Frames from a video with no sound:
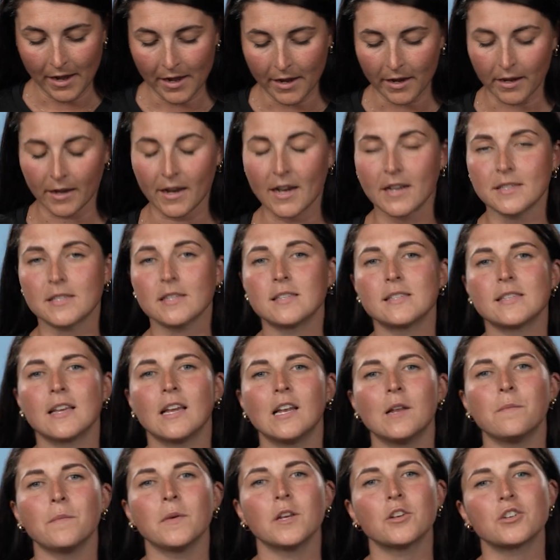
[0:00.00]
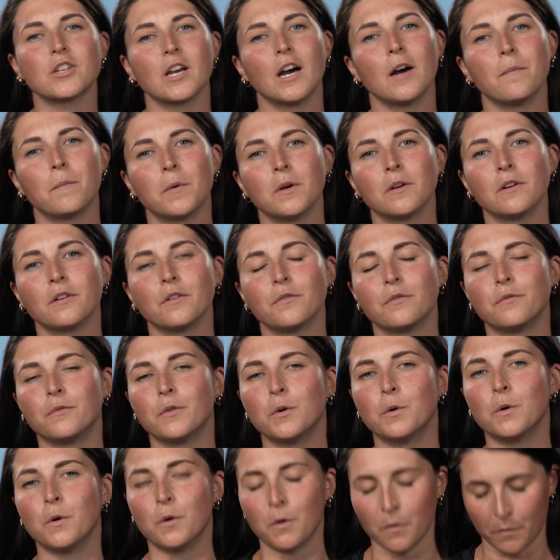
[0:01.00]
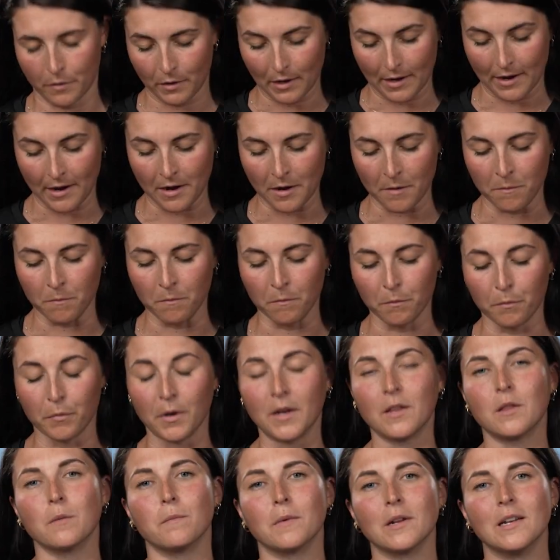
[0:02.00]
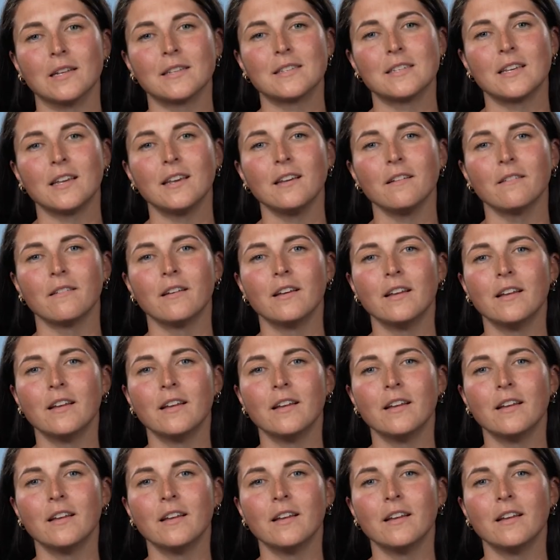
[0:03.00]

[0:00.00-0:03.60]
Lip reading: It has a Sailor Mesh upper for breathability.